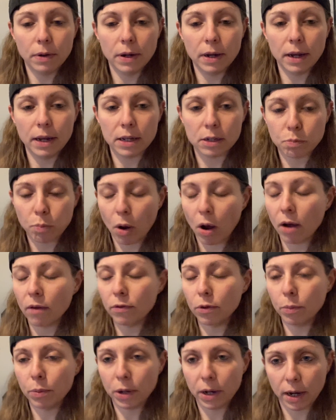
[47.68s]
It's part of
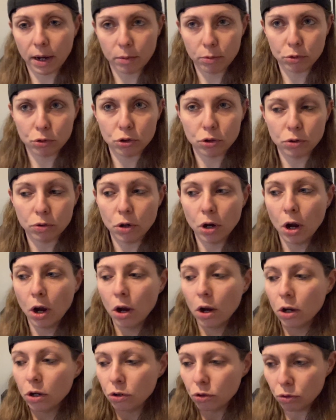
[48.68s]
you being able to
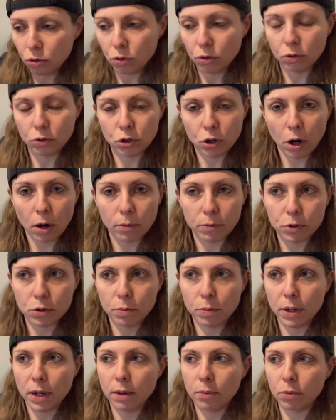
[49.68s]
do your job, to
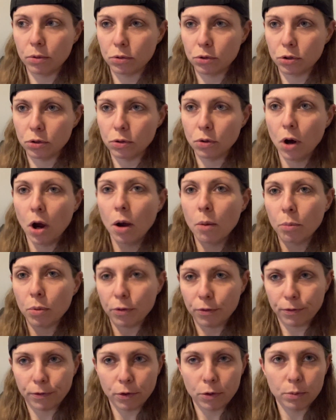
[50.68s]
be able to
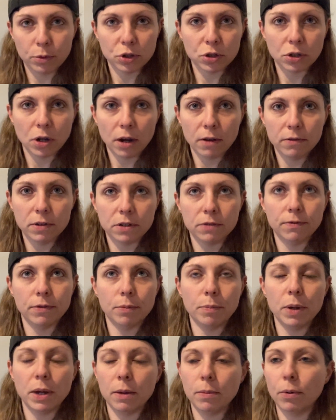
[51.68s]
perform a service for
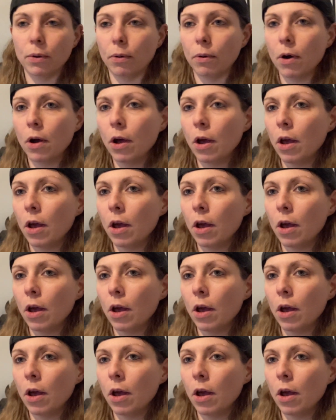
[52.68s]
people.